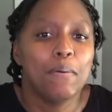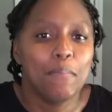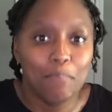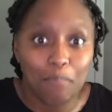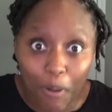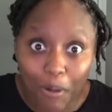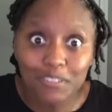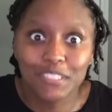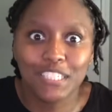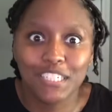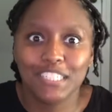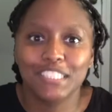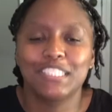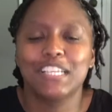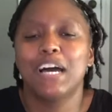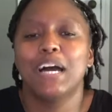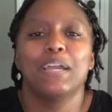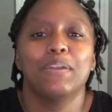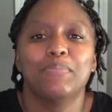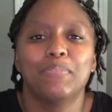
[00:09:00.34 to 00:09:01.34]
most of the
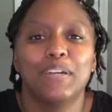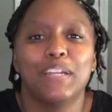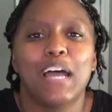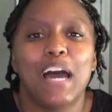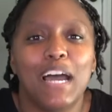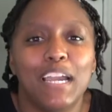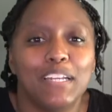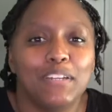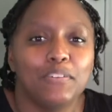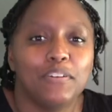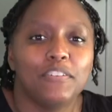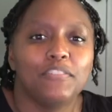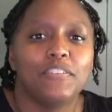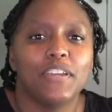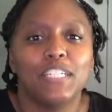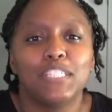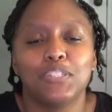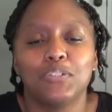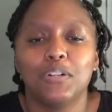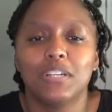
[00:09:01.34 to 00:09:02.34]
time when I do a
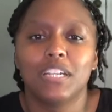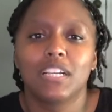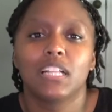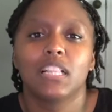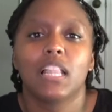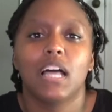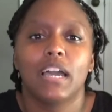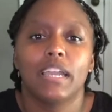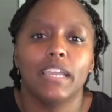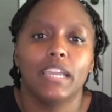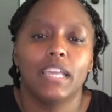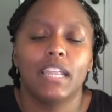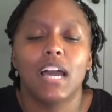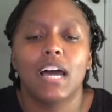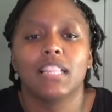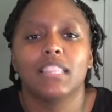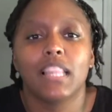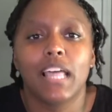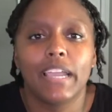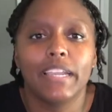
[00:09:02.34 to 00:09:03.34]
facial on a client,
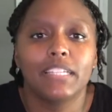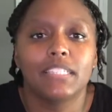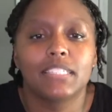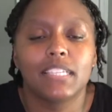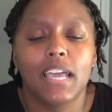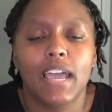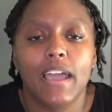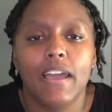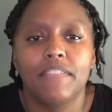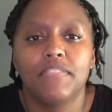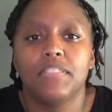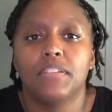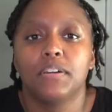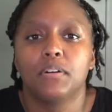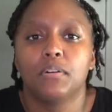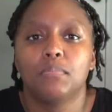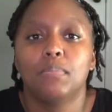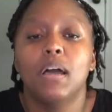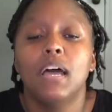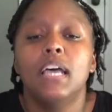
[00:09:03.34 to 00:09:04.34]
I like to have
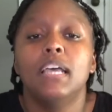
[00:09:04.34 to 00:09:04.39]
them